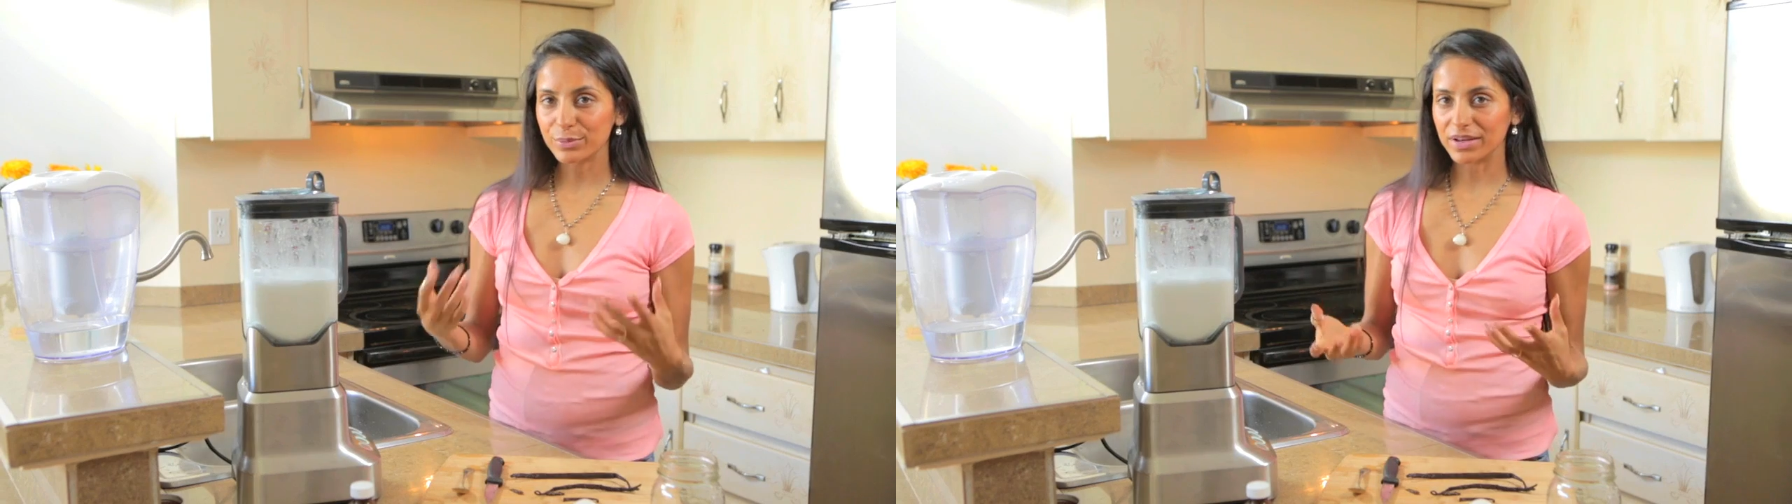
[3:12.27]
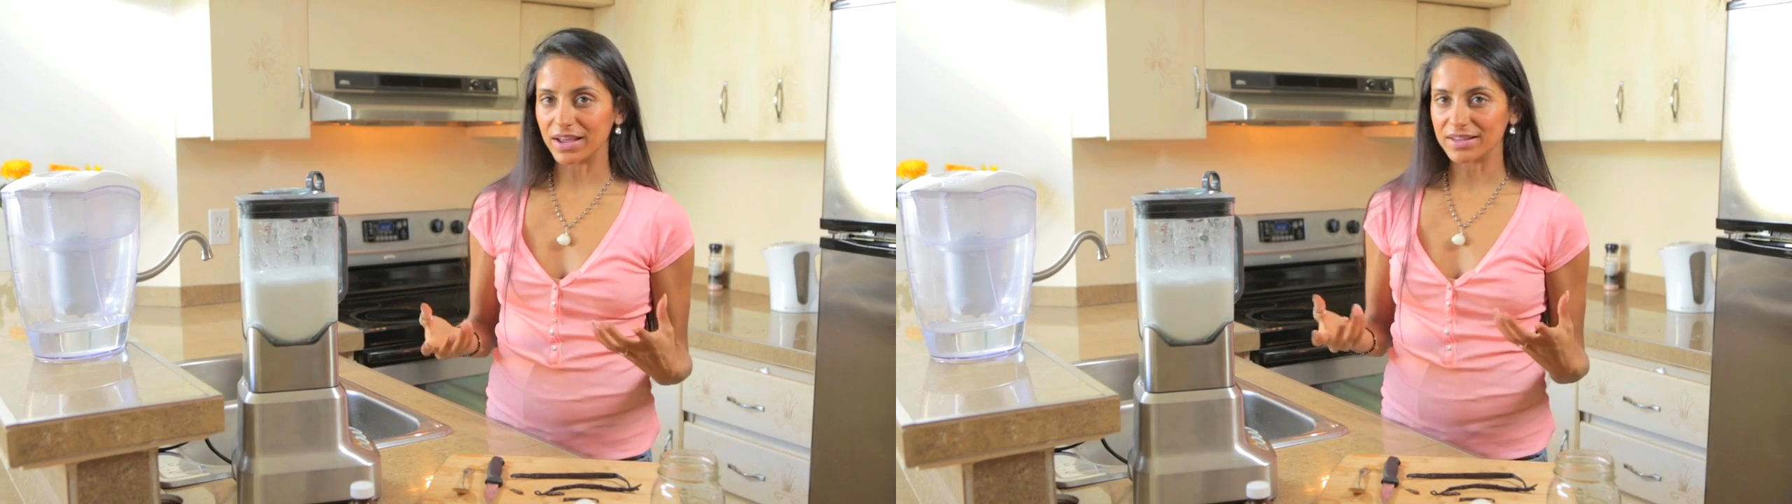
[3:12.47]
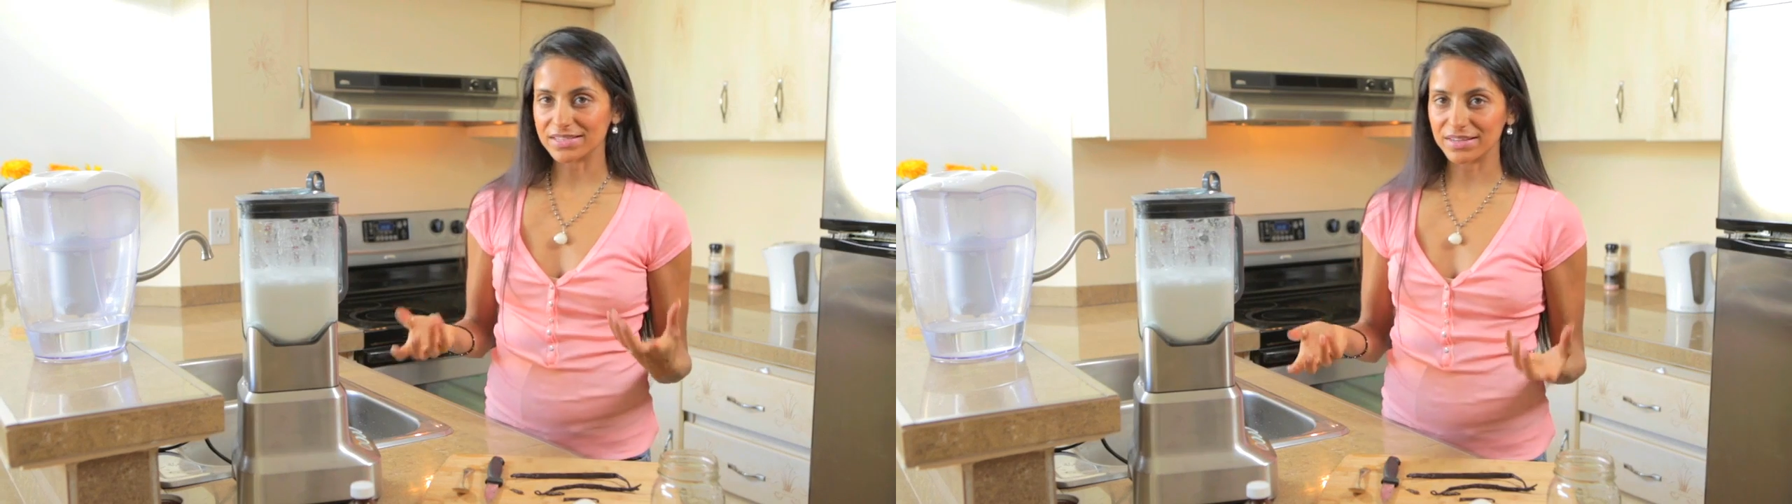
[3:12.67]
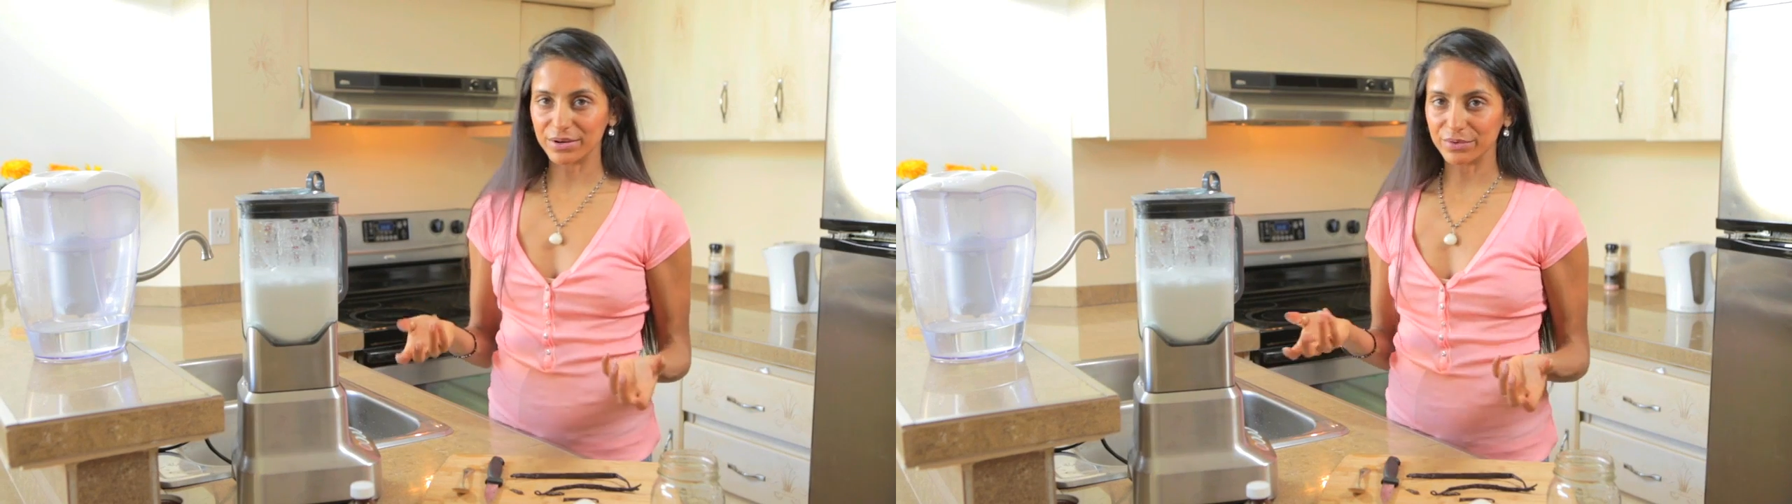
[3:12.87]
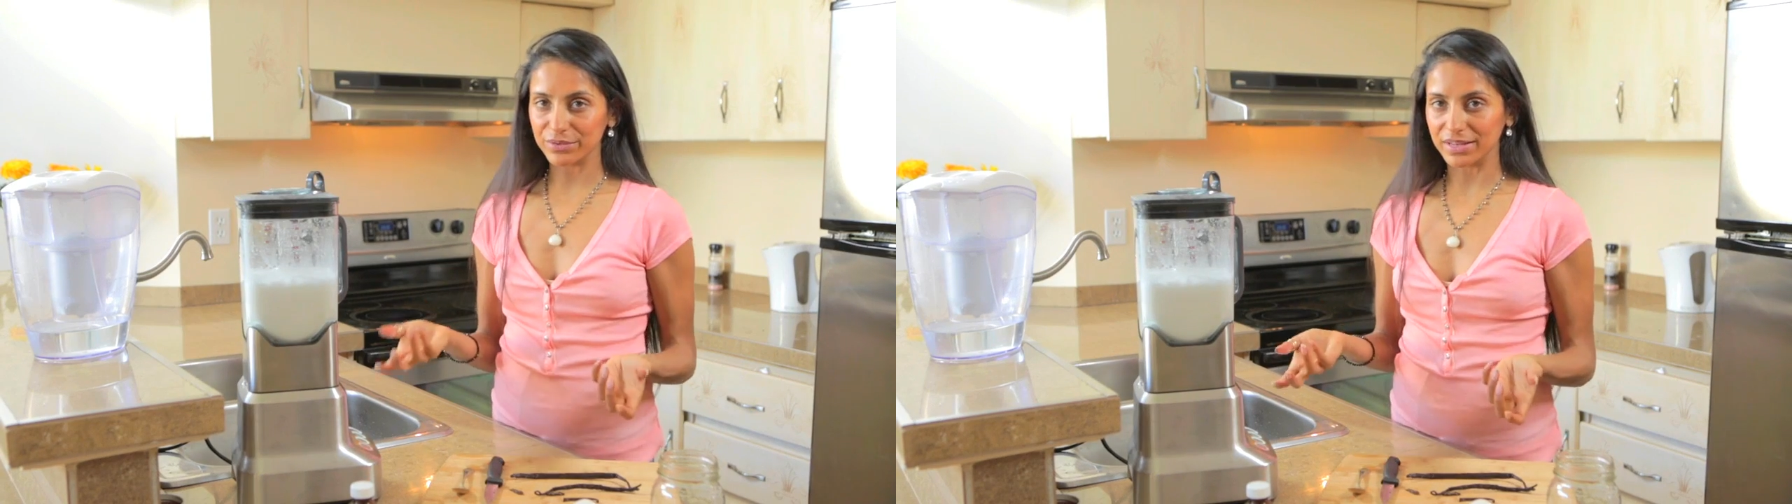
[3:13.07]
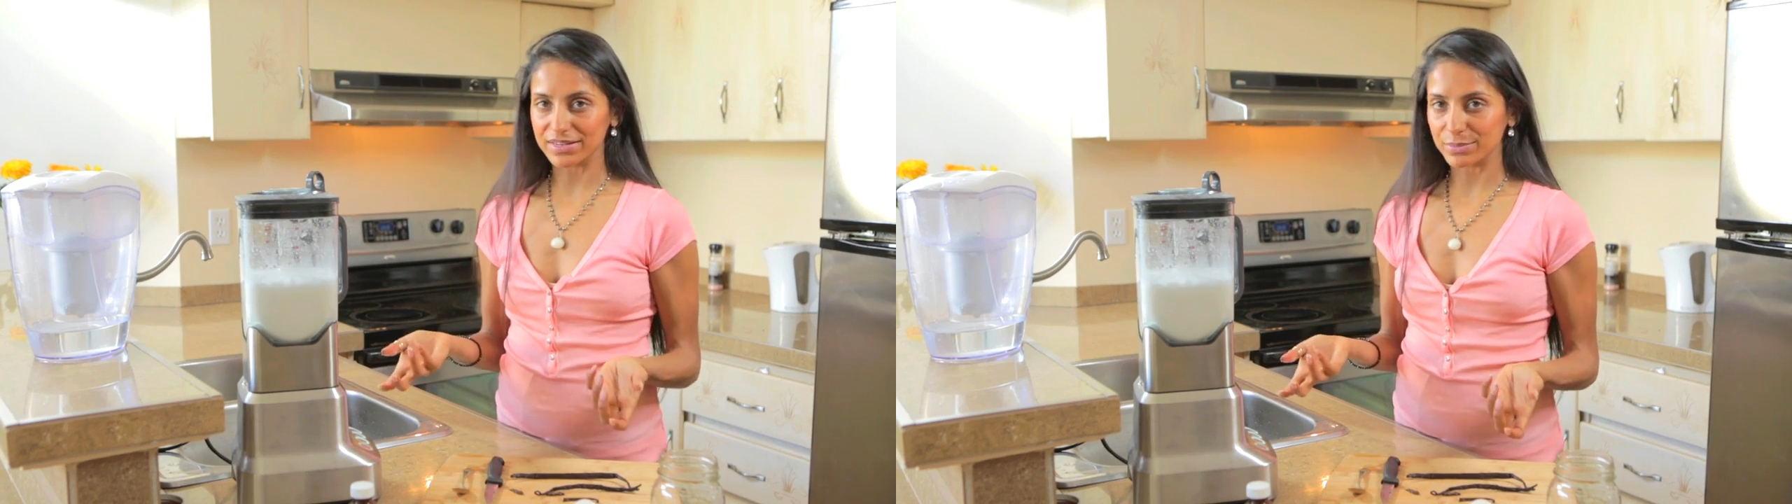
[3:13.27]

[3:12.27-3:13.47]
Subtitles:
bit of ice in there if you'd like